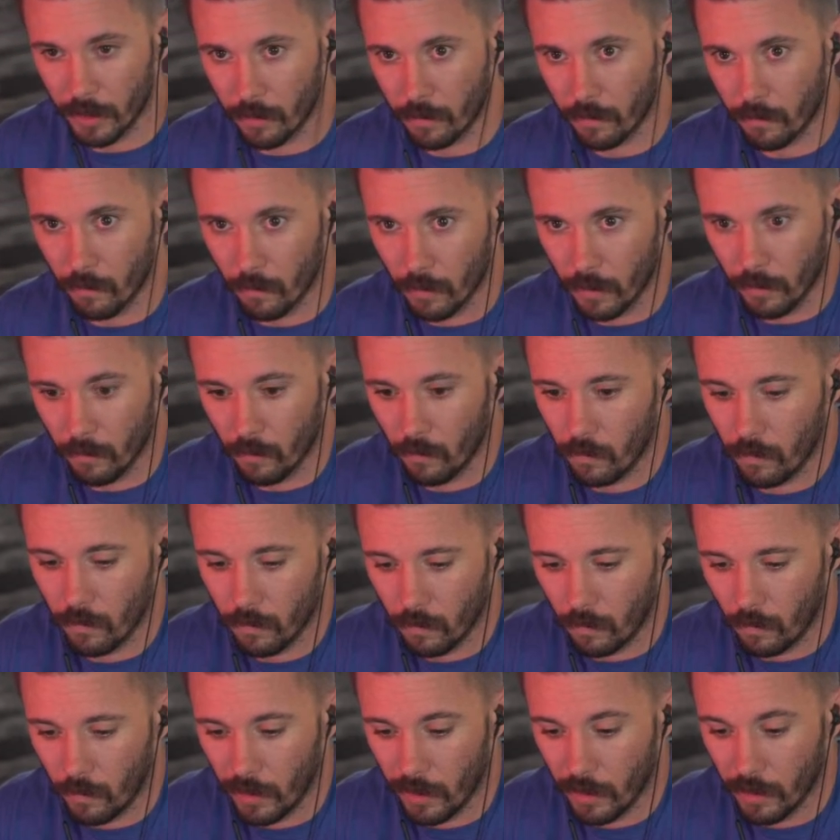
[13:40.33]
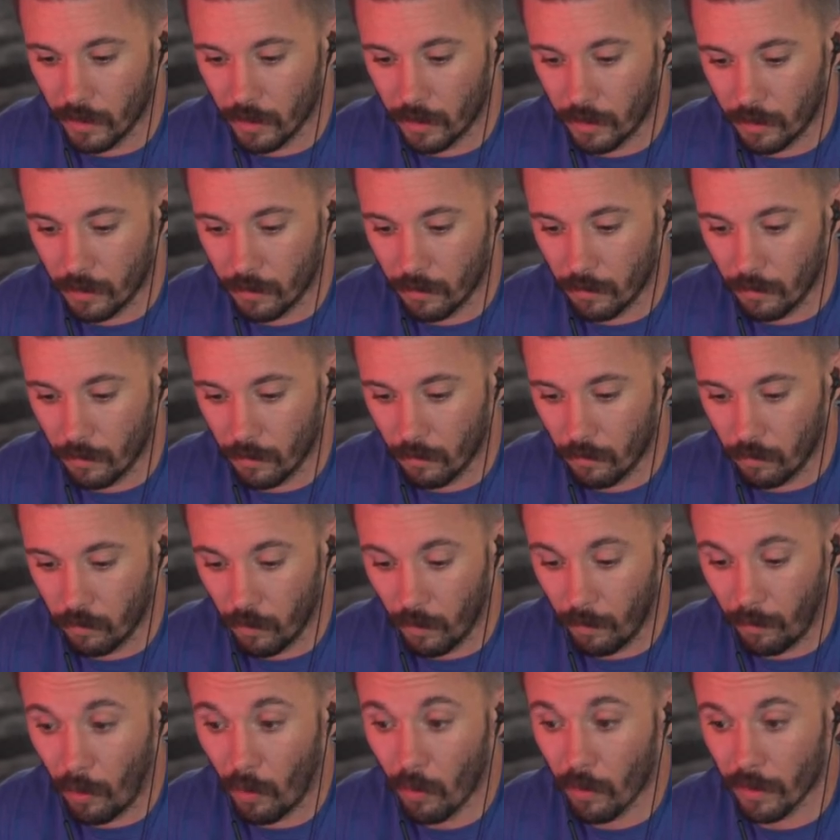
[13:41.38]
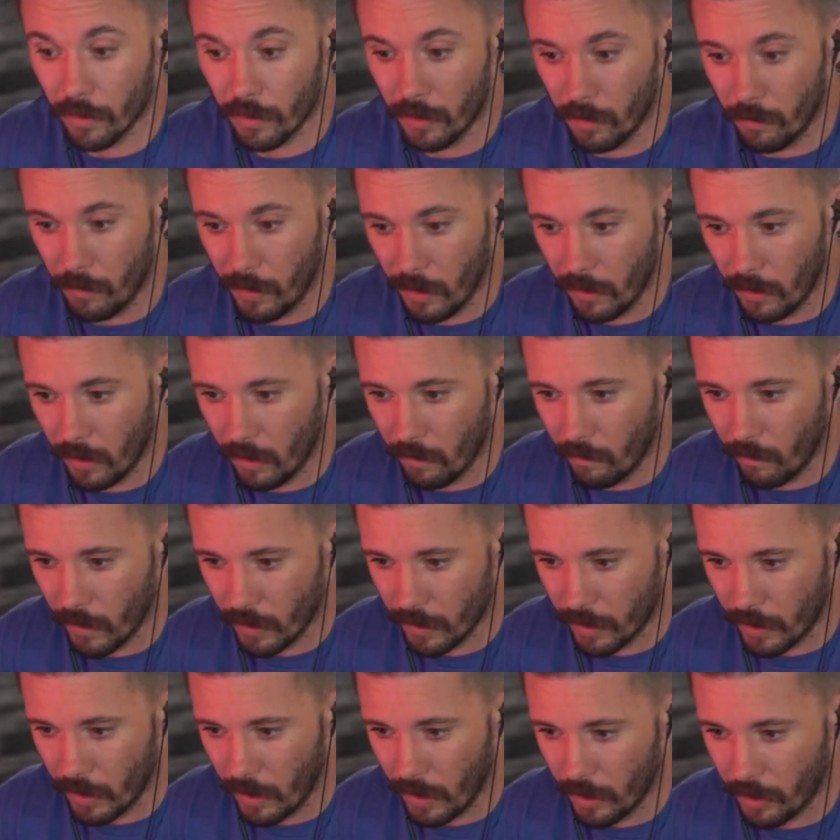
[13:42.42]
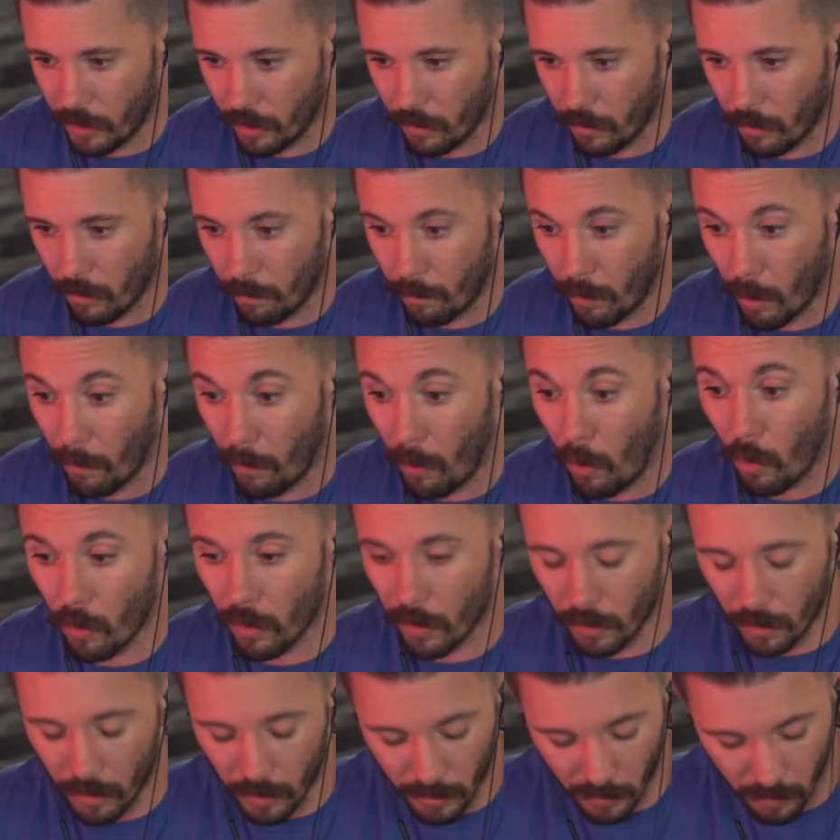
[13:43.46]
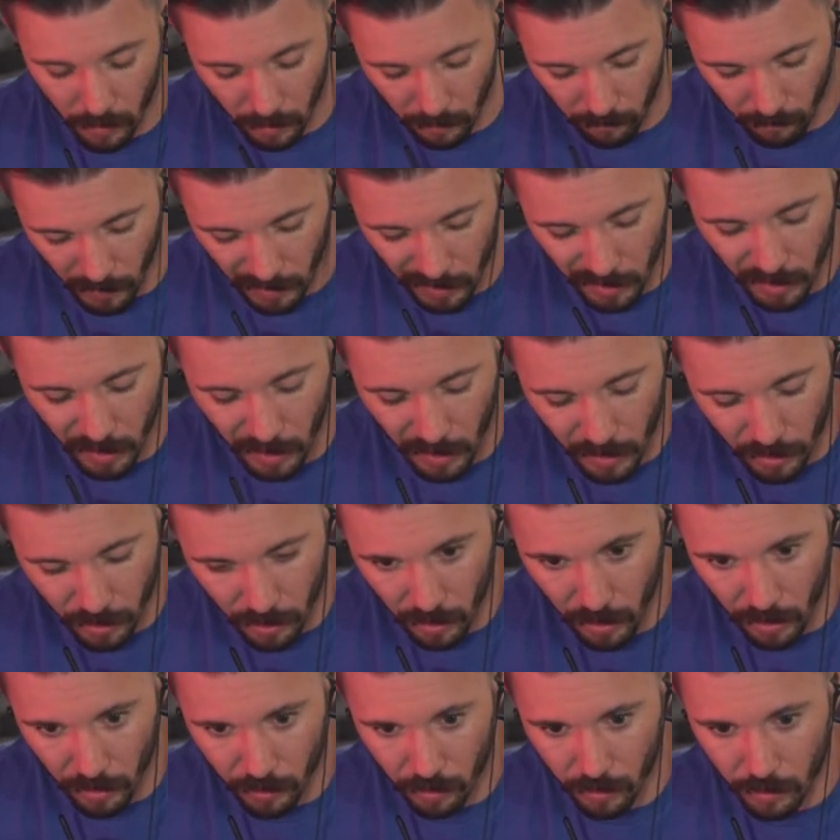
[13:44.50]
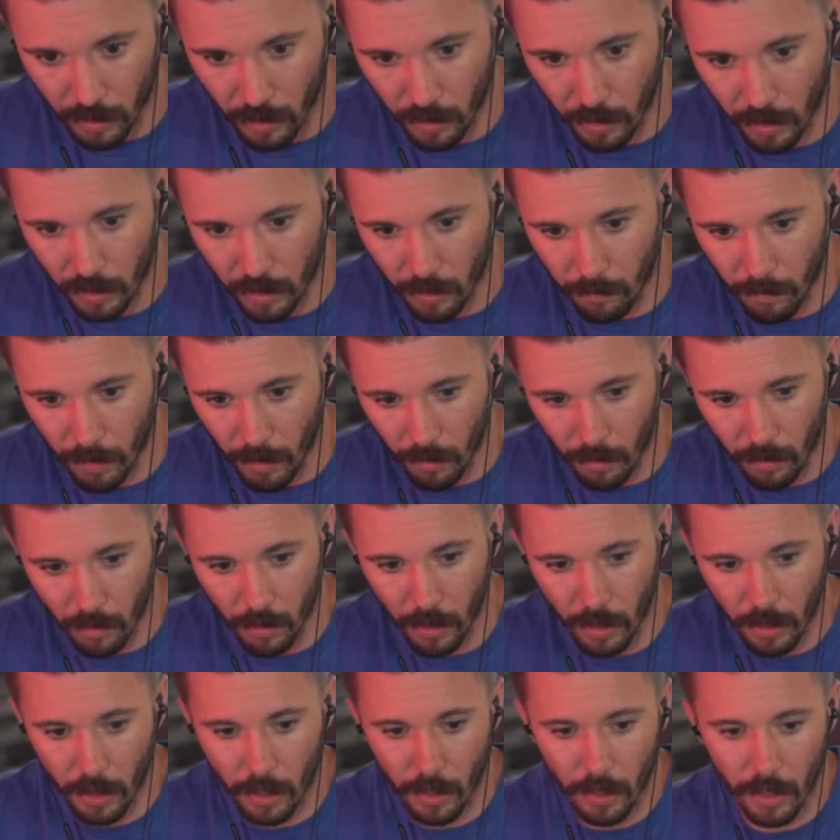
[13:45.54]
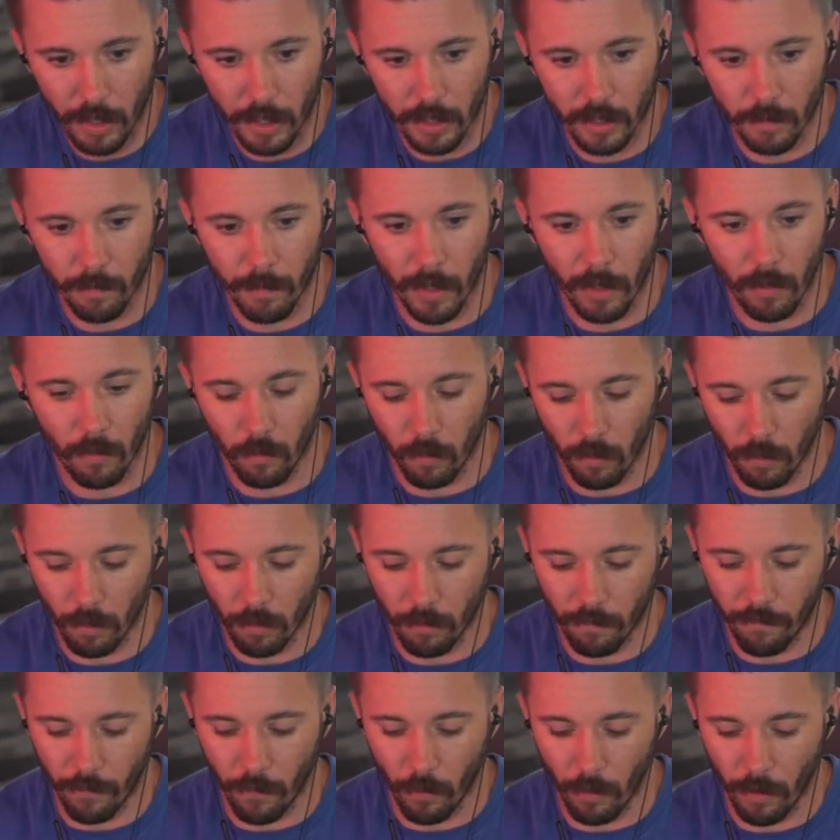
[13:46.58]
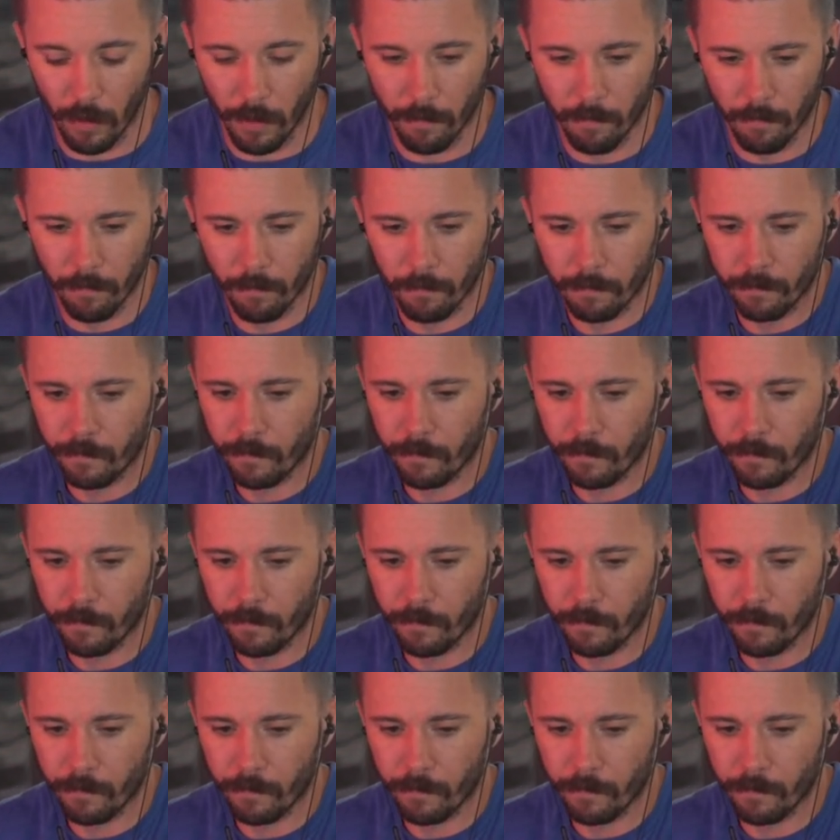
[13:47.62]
least what is reported to be the investigation, or purportedly the investigation, I should say. That's a better word for it.